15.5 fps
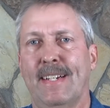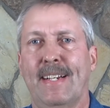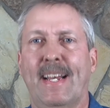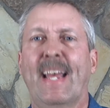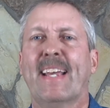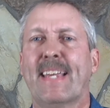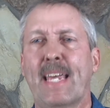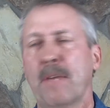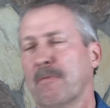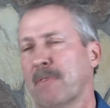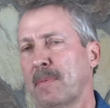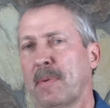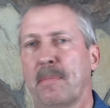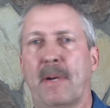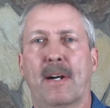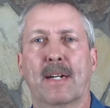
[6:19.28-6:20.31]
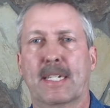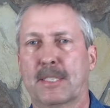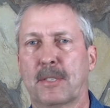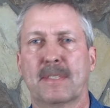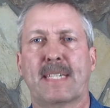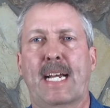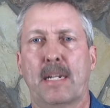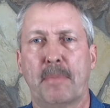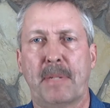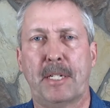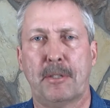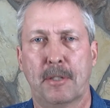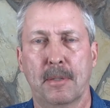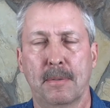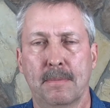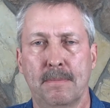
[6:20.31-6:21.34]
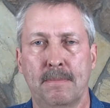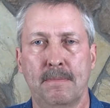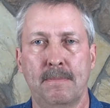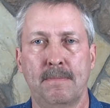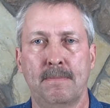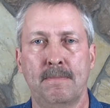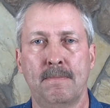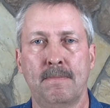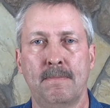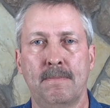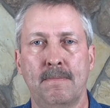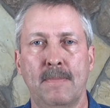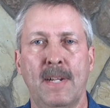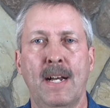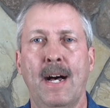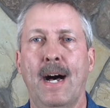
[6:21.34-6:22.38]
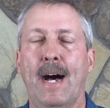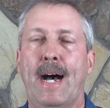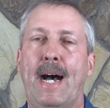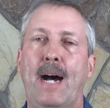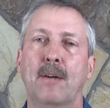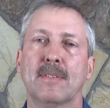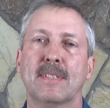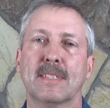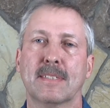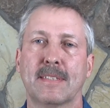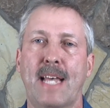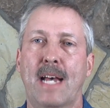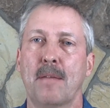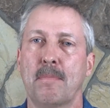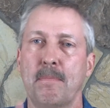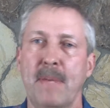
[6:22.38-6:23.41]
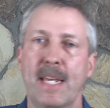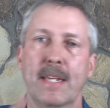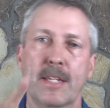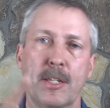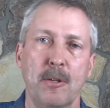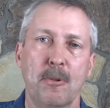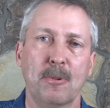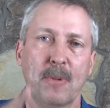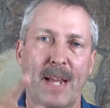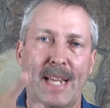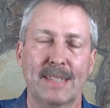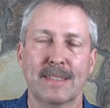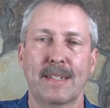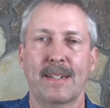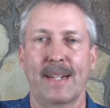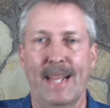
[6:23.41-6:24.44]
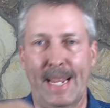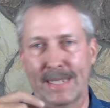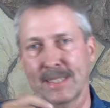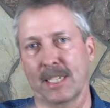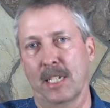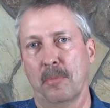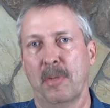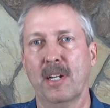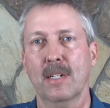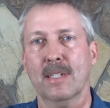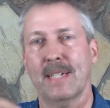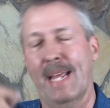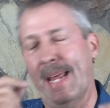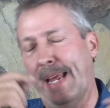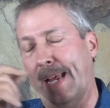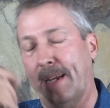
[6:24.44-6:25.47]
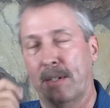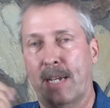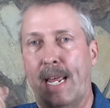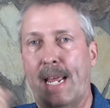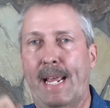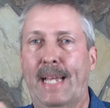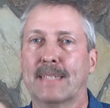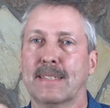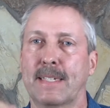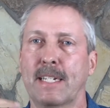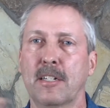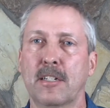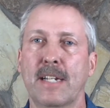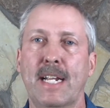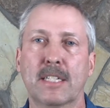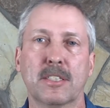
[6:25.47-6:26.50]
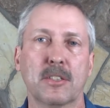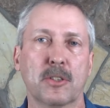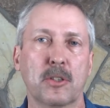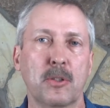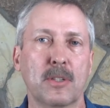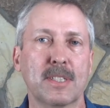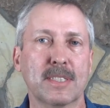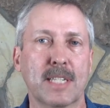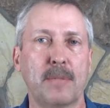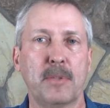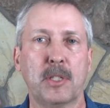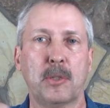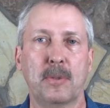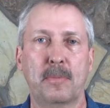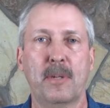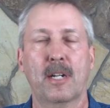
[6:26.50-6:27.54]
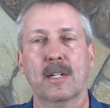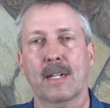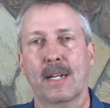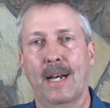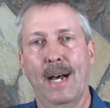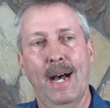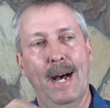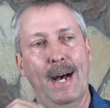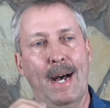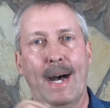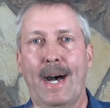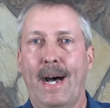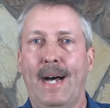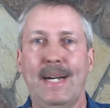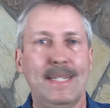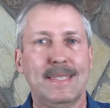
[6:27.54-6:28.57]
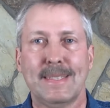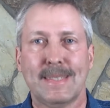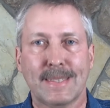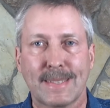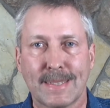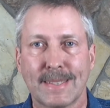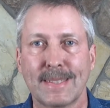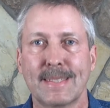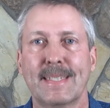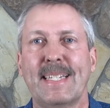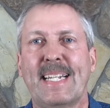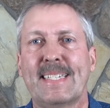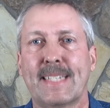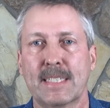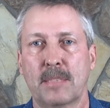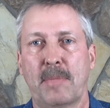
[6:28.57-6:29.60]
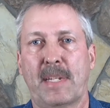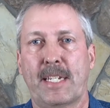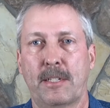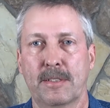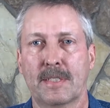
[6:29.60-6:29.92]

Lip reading: It came from America, so it's got to be true. How does that make you, as an international tourist coming to America, it doesn't make you.